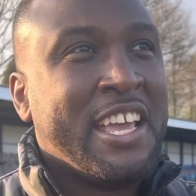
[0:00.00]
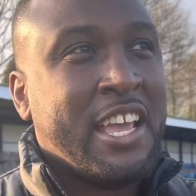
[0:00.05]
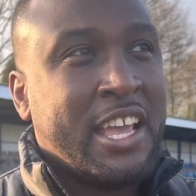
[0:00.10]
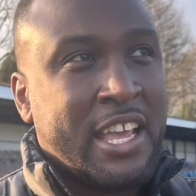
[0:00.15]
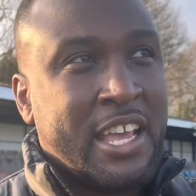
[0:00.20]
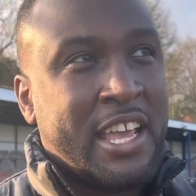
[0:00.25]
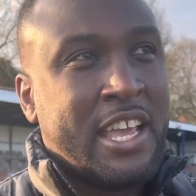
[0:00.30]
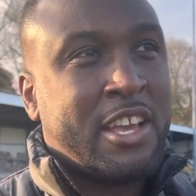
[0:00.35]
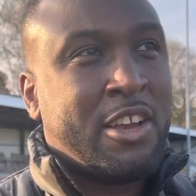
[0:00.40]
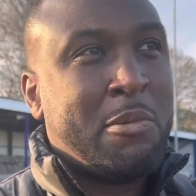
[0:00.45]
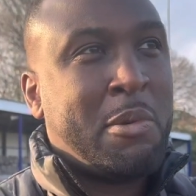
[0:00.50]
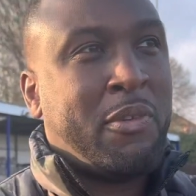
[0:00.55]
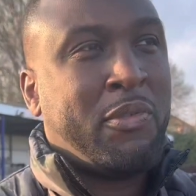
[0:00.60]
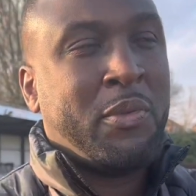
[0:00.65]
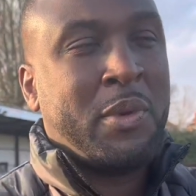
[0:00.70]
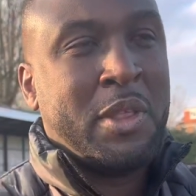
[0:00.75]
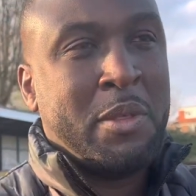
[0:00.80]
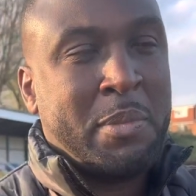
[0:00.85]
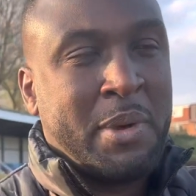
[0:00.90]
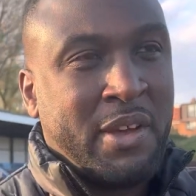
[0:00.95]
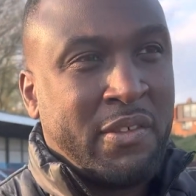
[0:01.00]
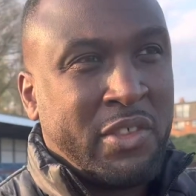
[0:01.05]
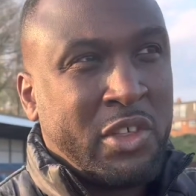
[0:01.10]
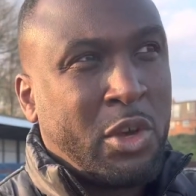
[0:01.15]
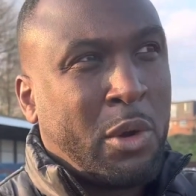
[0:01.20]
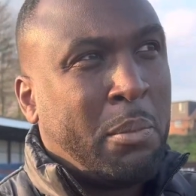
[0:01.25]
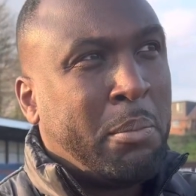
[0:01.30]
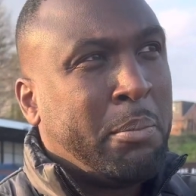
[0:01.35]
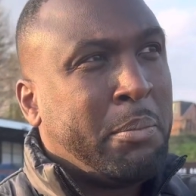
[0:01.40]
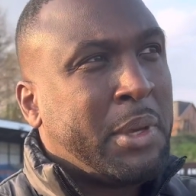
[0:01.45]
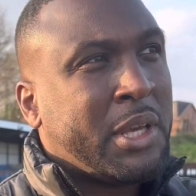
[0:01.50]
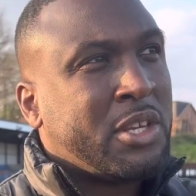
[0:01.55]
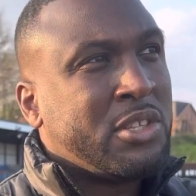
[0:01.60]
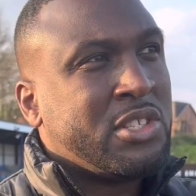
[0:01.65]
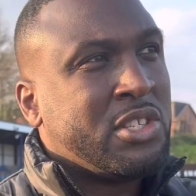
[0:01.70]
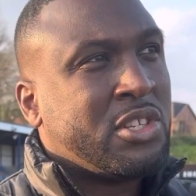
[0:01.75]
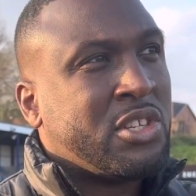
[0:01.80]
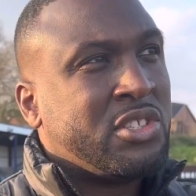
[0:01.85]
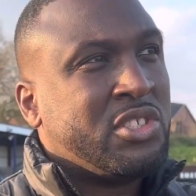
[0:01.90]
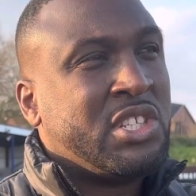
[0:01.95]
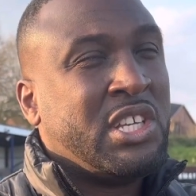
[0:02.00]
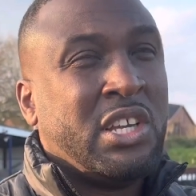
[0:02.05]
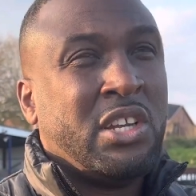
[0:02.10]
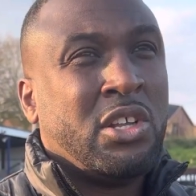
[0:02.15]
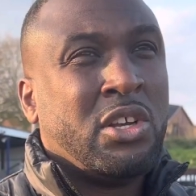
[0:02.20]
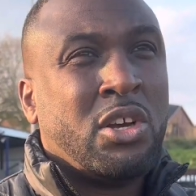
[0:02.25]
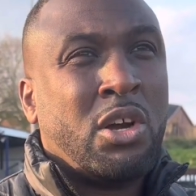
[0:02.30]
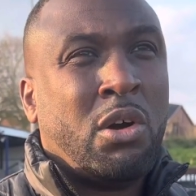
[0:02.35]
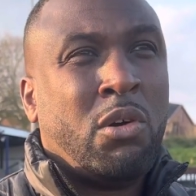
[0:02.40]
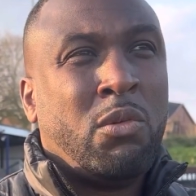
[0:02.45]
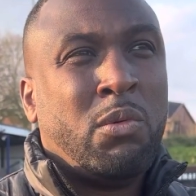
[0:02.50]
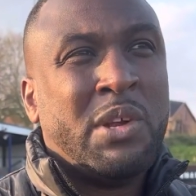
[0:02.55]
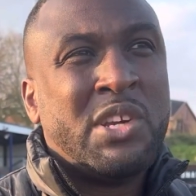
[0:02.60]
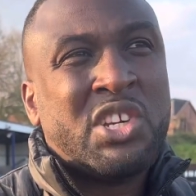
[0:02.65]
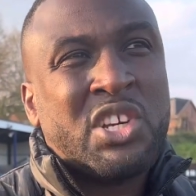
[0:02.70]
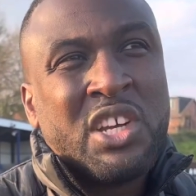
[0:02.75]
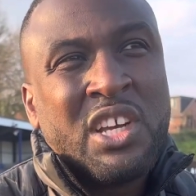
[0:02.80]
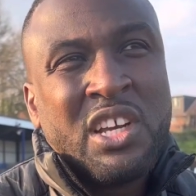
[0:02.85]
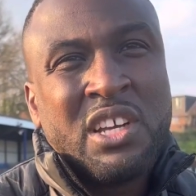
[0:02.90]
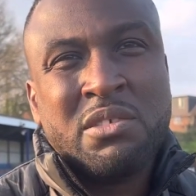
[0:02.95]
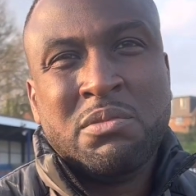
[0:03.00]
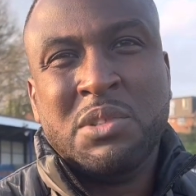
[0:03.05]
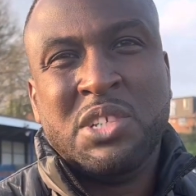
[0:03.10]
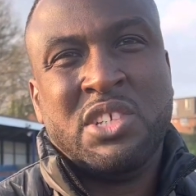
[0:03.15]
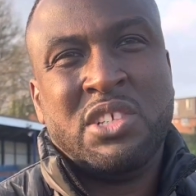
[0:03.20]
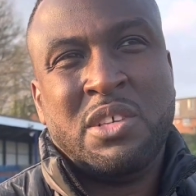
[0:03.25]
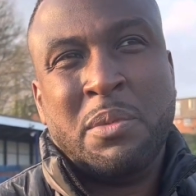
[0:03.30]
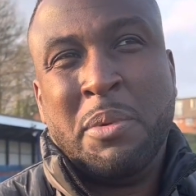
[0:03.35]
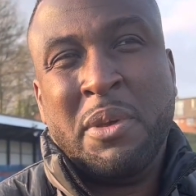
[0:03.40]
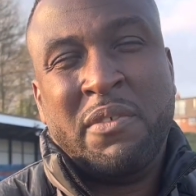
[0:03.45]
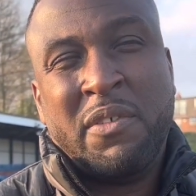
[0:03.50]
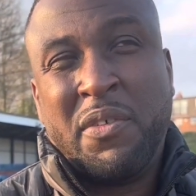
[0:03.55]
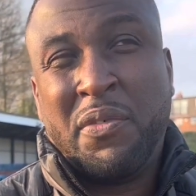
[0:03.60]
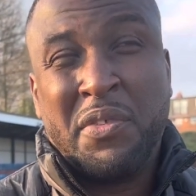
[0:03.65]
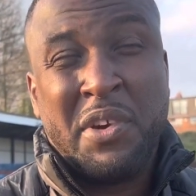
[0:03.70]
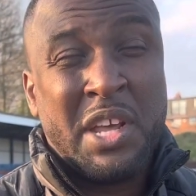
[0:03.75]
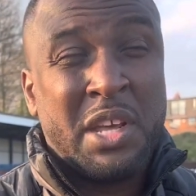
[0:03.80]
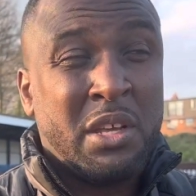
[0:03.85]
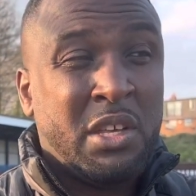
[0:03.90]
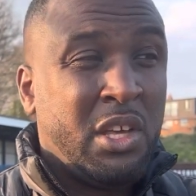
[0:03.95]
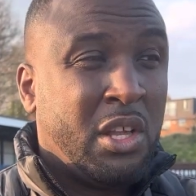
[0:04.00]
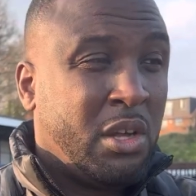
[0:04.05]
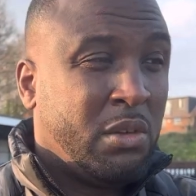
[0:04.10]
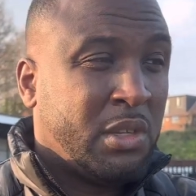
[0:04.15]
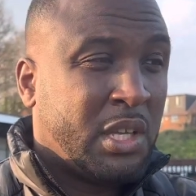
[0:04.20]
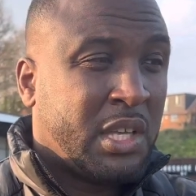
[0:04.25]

He come off with a bit of the because he's conceded a goal, which is a bit of a freak. The